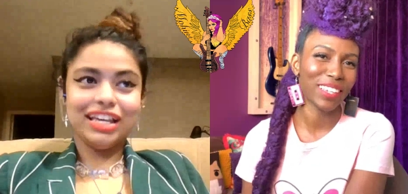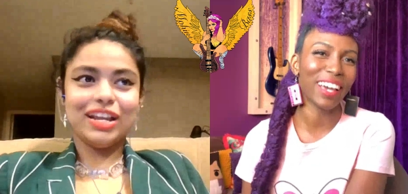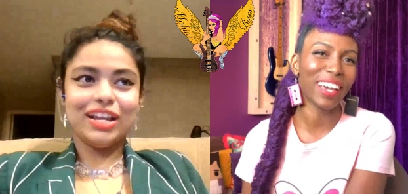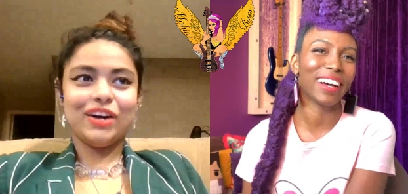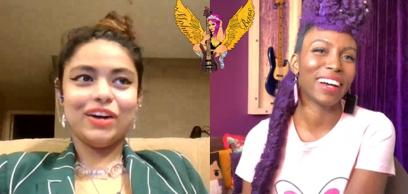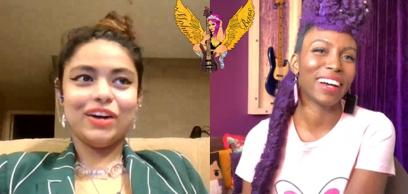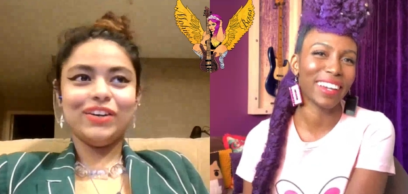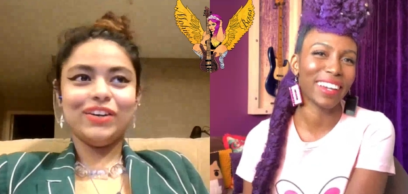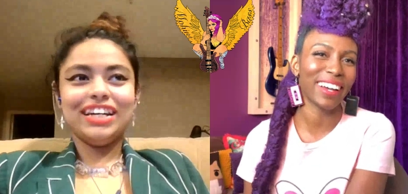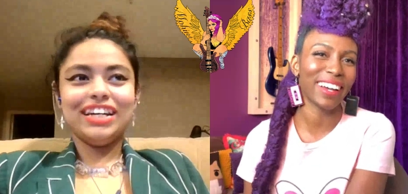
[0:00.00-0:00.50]
Speaker 1: you yeah,
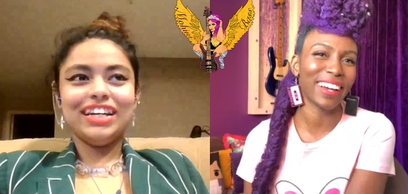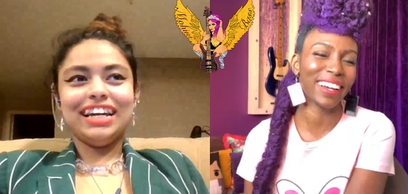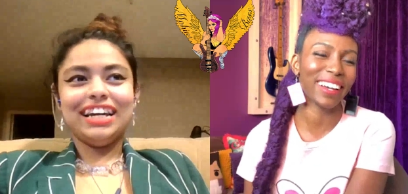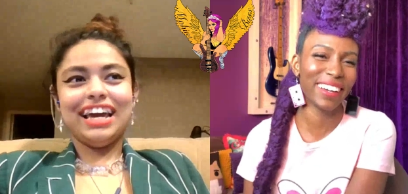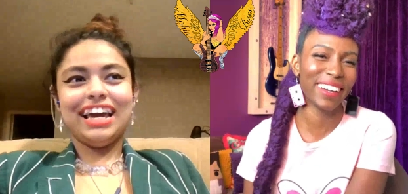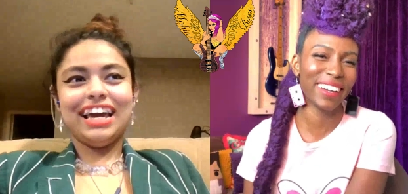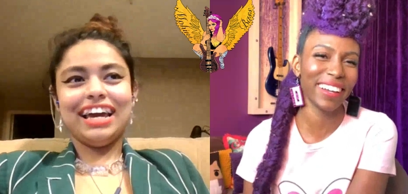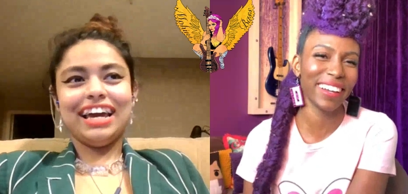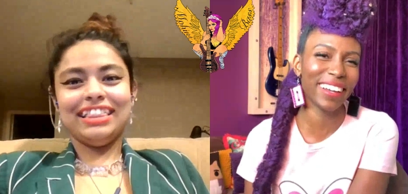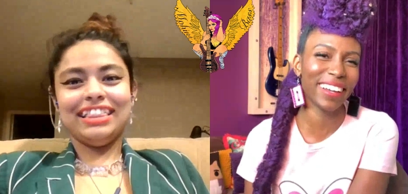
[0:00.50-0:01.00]
know.
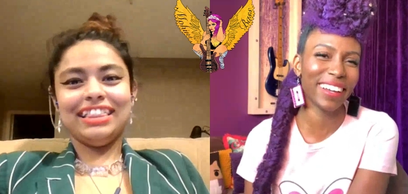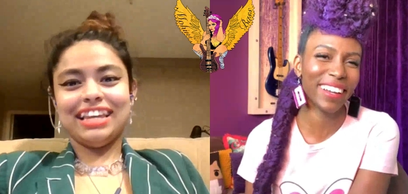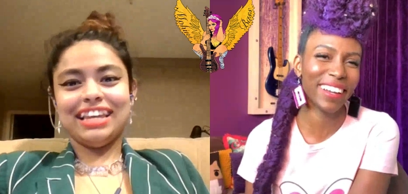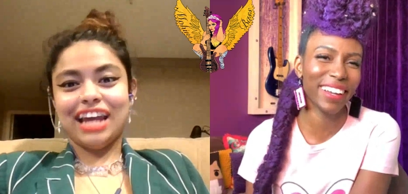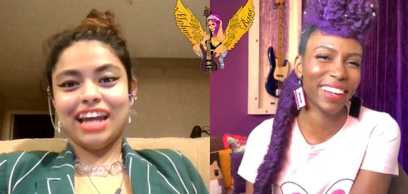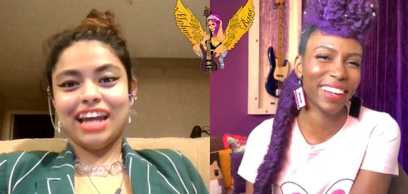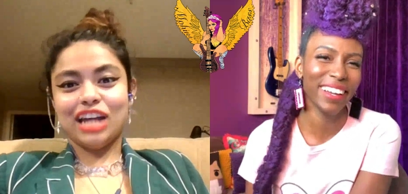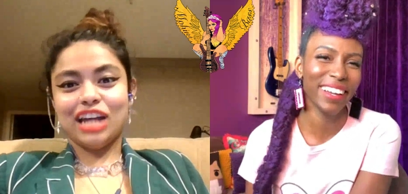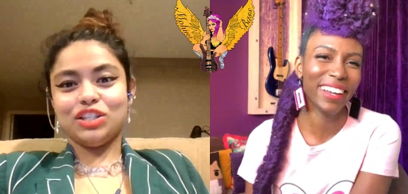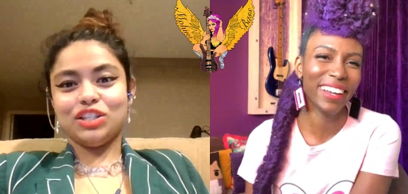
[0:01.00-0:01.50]
Yeah. And
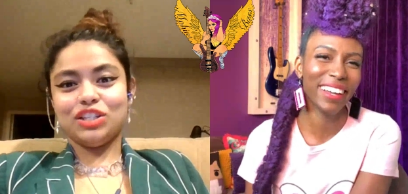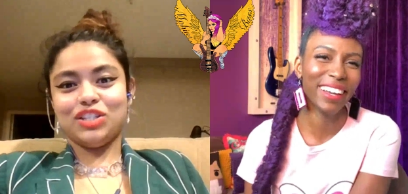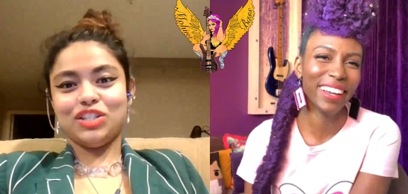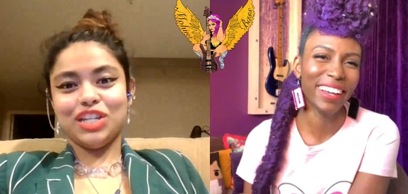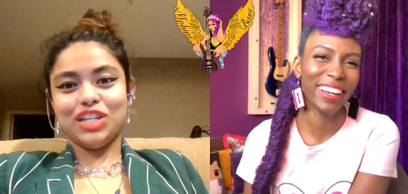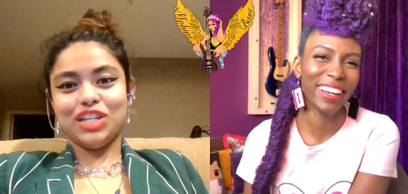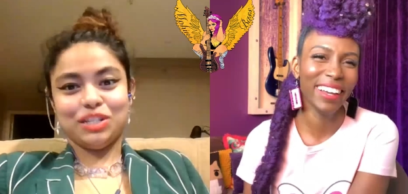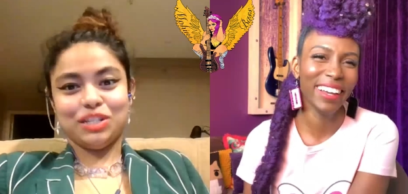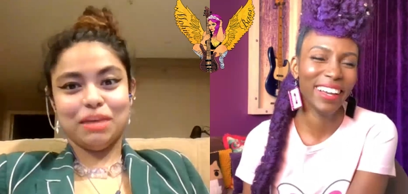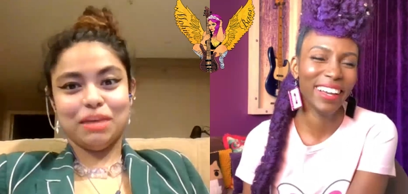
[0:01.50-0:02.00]
then I had to
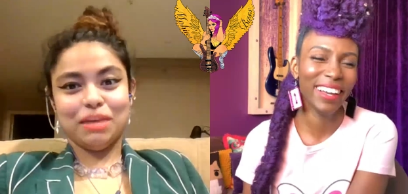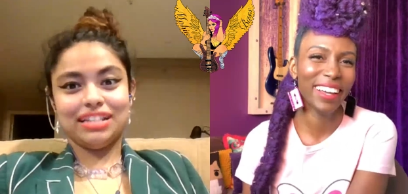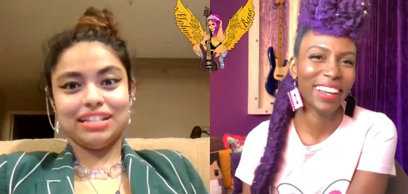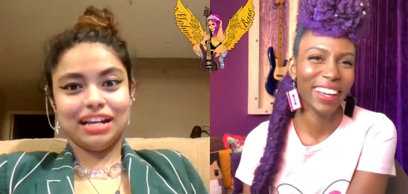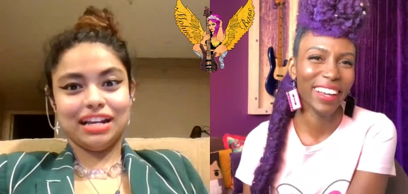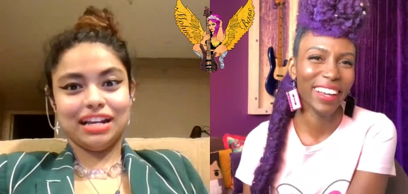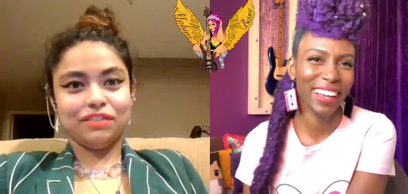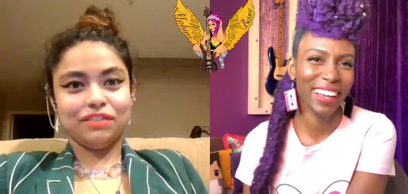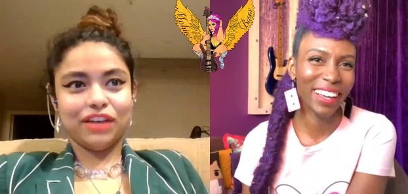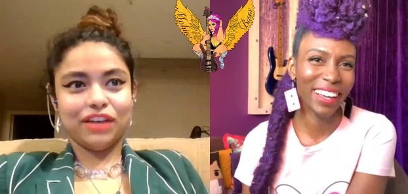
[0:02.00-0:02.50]
teach
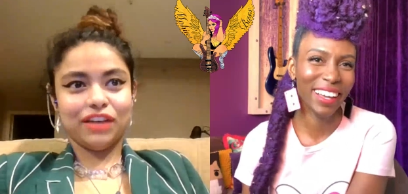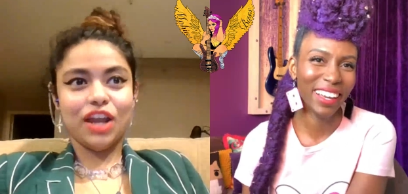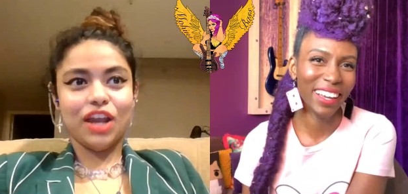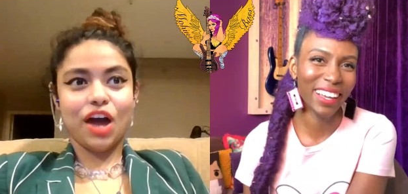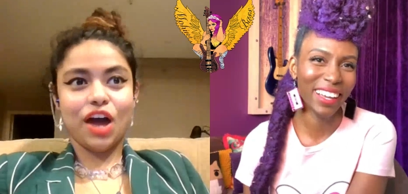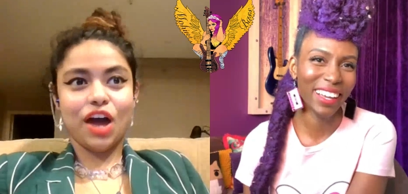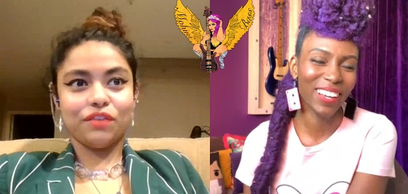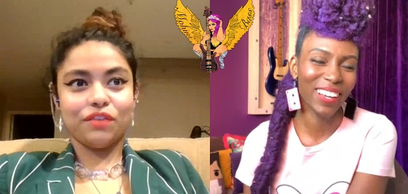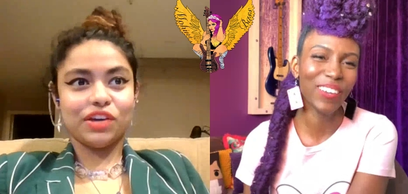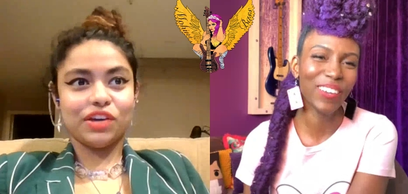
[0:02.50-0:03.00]
myself a
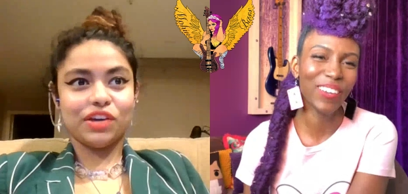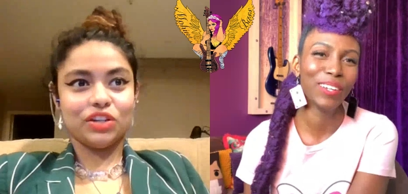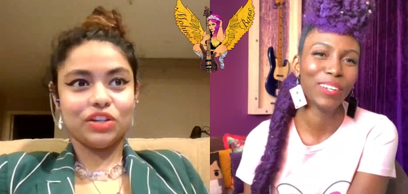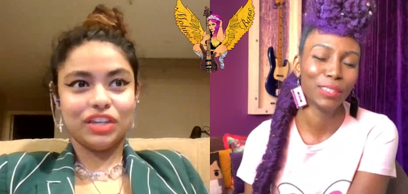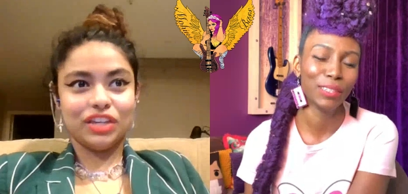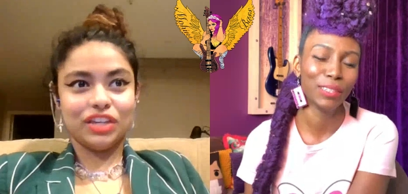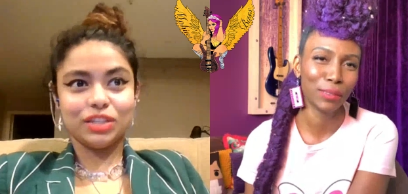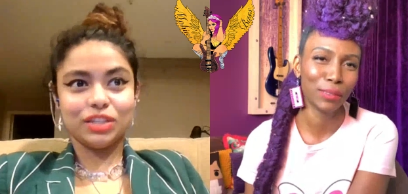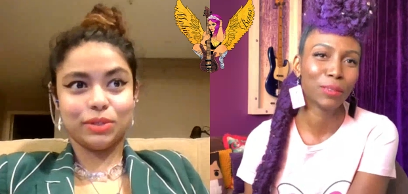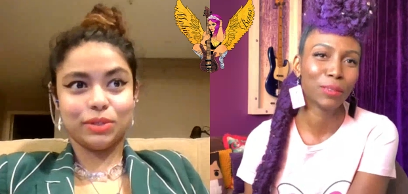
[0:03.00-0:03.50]
lot of
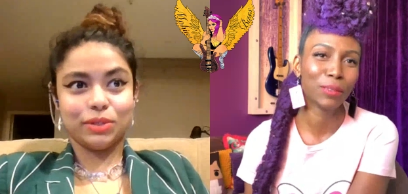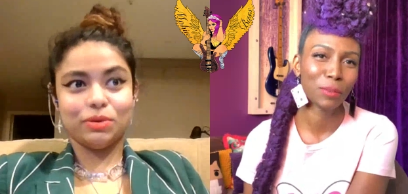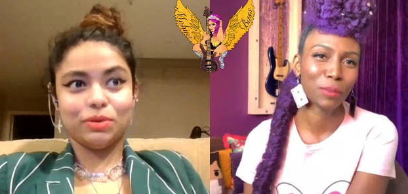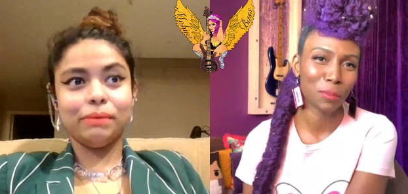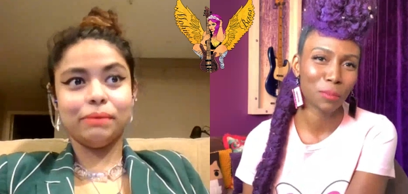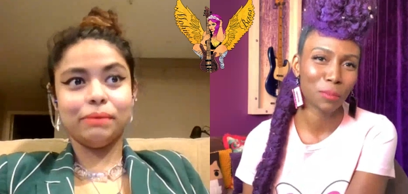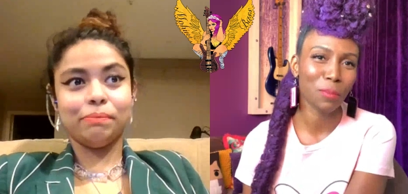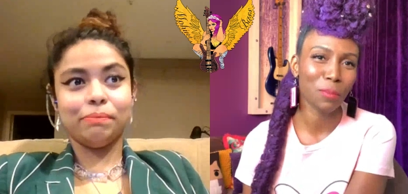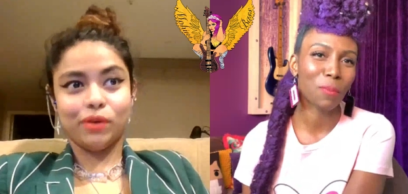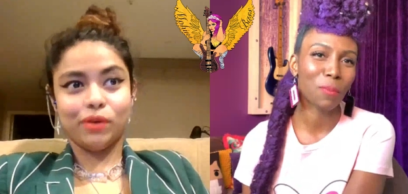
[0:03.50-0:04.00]
other things which
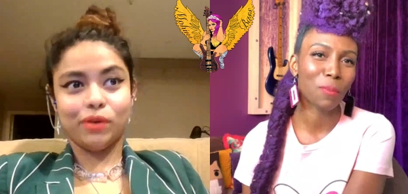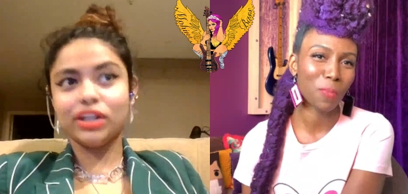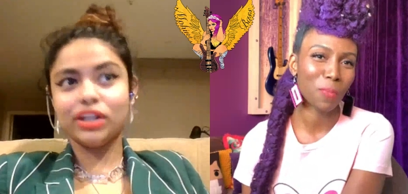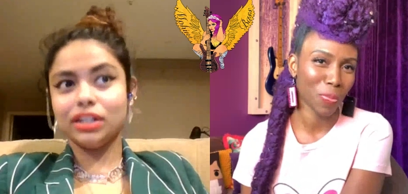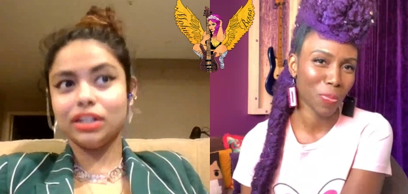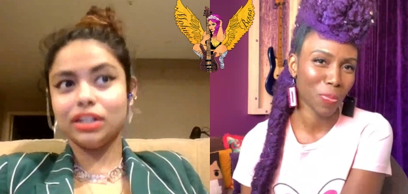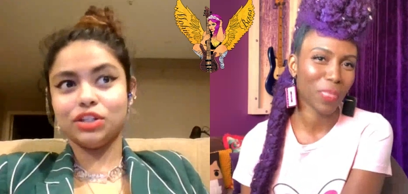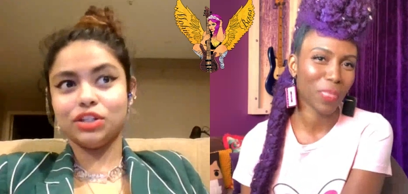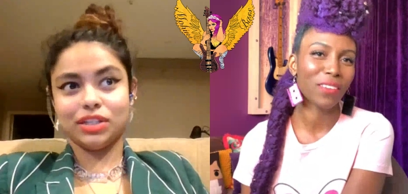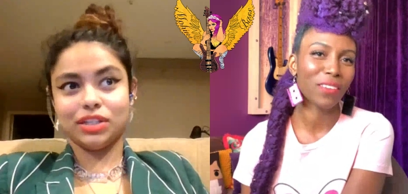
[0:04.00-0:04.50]
were
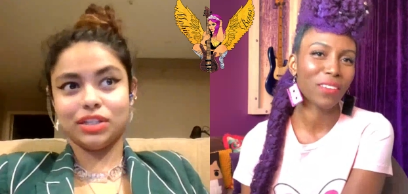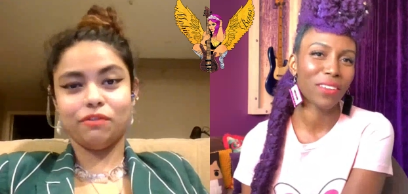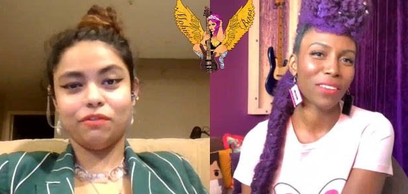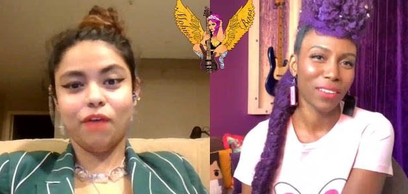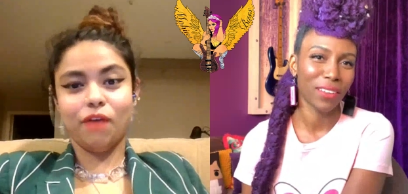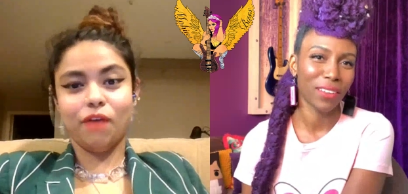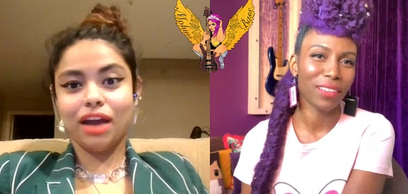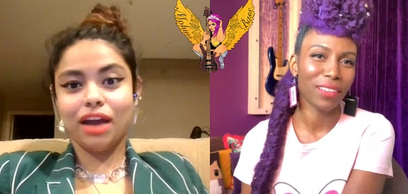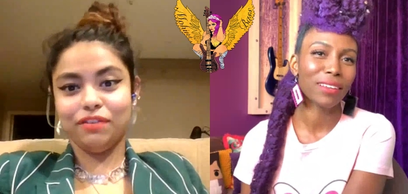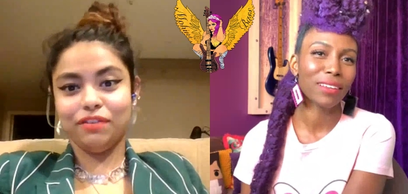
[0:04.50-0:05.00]
important to
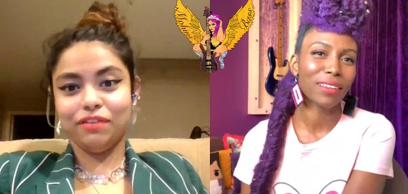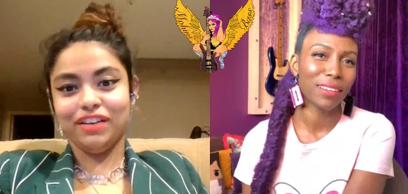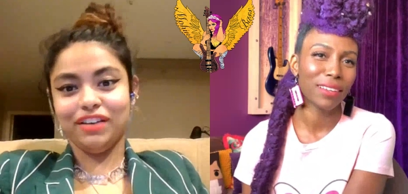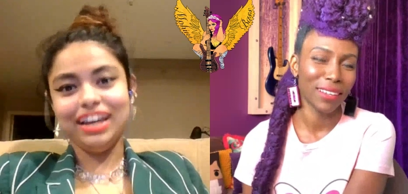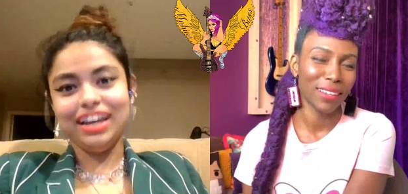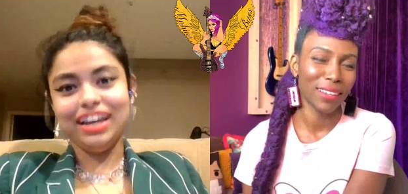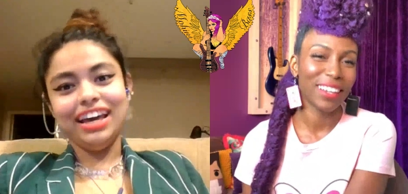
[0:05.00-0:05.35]
survive.